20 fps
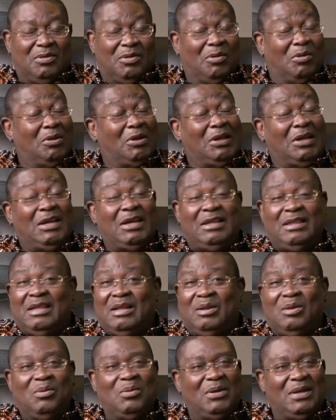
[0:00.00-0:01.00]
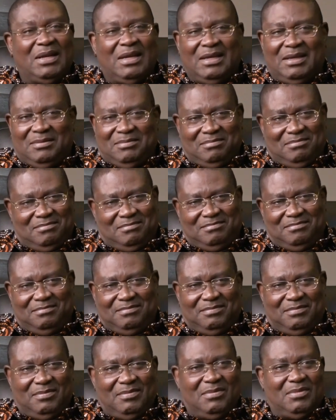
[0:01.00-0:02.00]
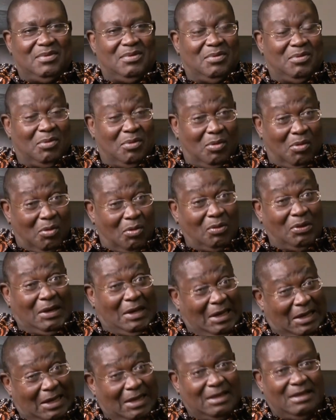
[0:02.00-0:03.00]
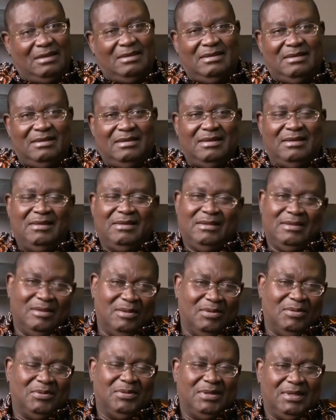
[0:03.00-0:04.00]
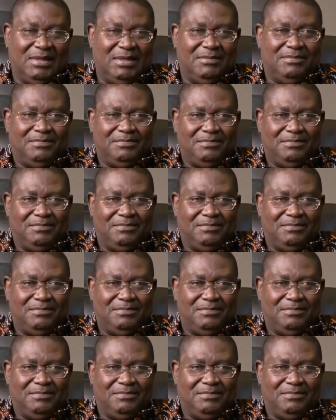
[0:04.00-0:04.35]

Only the Lonely. Only the Lonely.